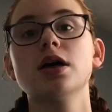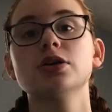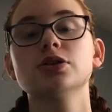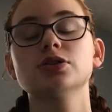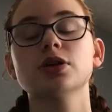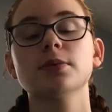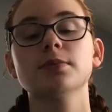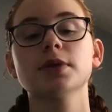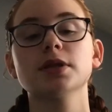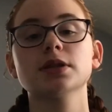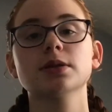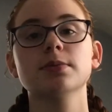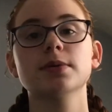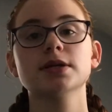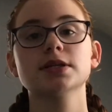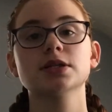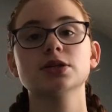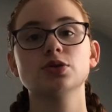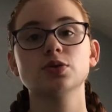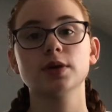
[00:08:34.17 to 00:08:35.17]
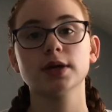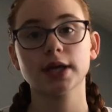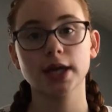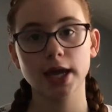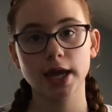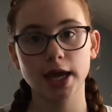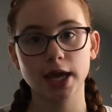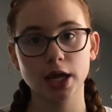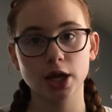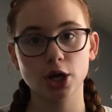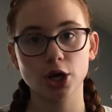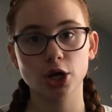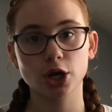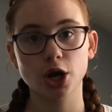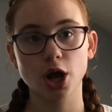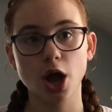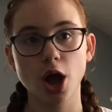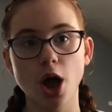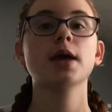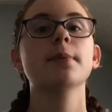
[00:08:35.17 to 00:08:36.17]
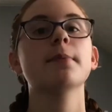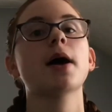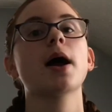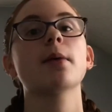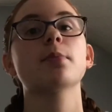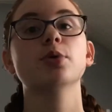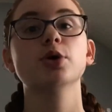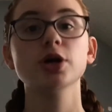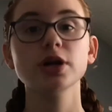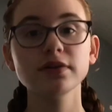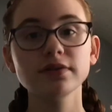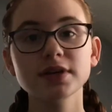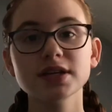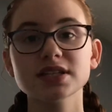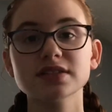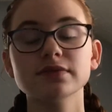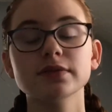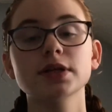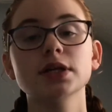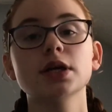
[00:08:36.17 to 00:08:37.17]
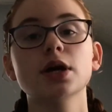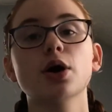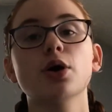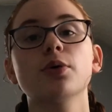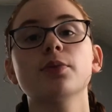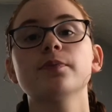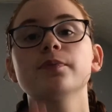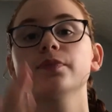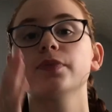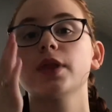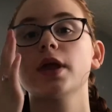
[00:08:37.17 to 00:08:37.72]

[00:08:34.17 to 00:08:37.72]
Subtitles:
So I'm not the best at doing hair. In my previous video